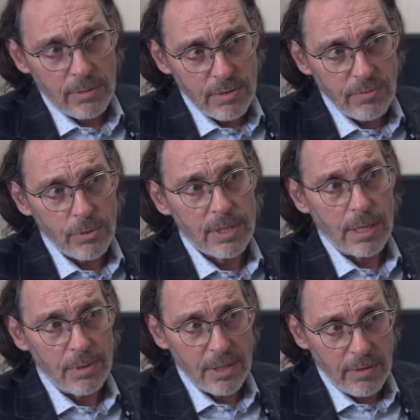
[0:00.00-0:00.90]
That was the first
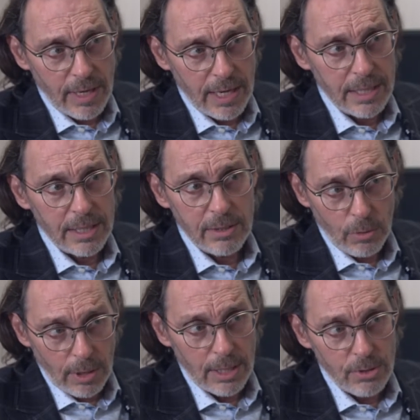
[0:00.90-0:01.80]
time you'd ever had any
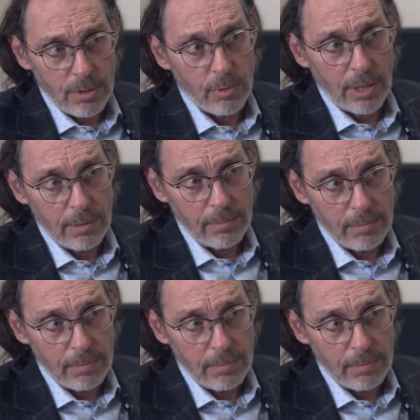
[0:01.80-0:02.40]
neurological problems?